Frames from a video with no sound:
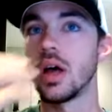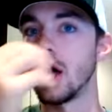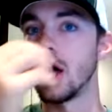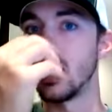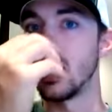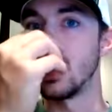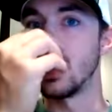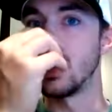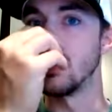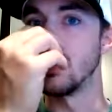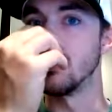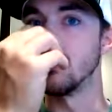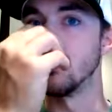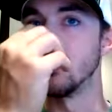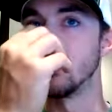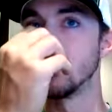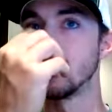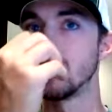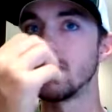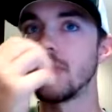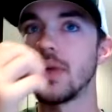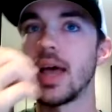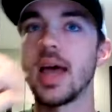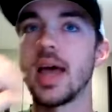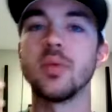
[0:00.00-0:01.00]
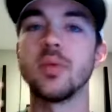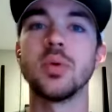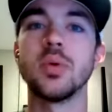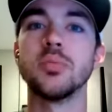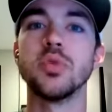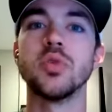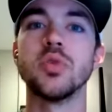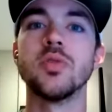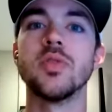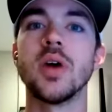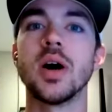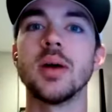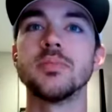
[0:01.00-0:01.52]
um, and we
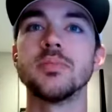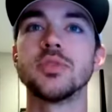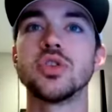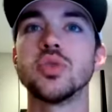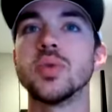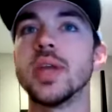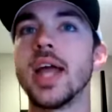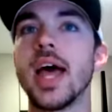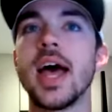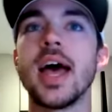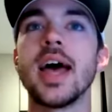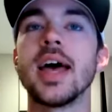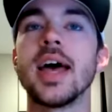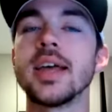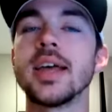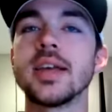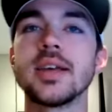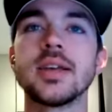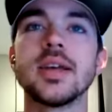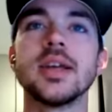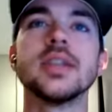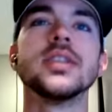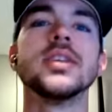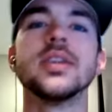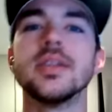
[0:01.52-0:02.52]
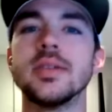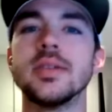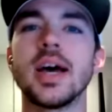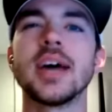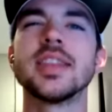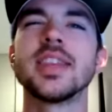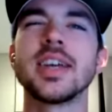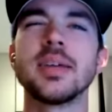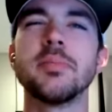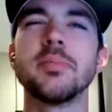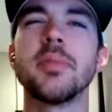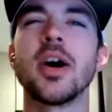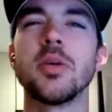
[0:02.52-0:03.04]
move up to an A, and then I
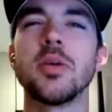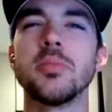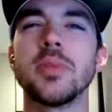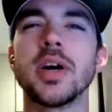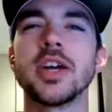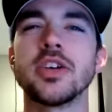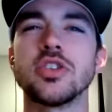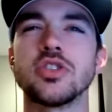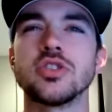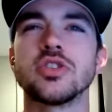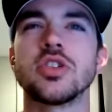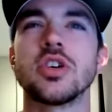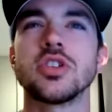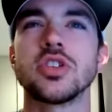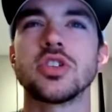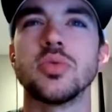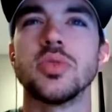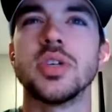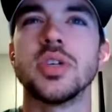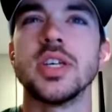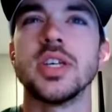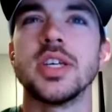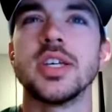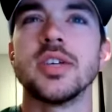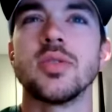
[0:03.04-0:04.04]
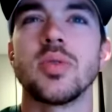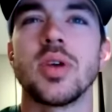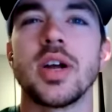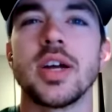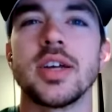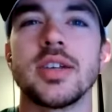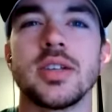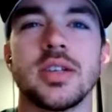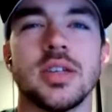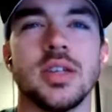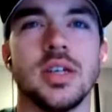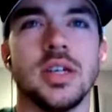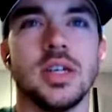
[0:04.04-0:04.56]
think in mountain biking there's also D, right?